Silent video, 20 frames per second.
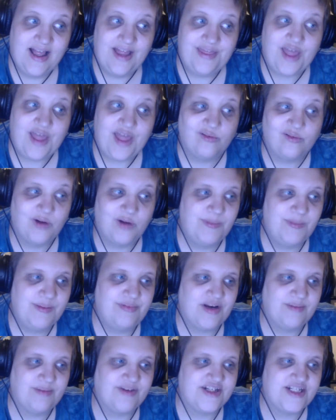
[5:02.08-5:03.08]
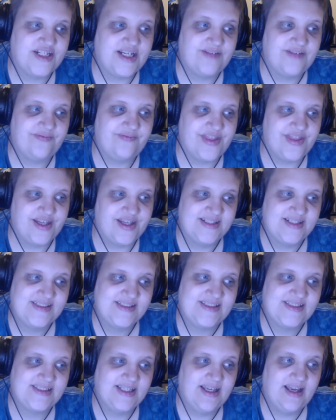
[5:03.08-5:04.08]
that will be pretty much it for
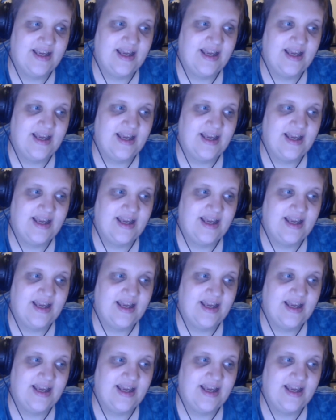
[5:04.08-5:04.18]
this.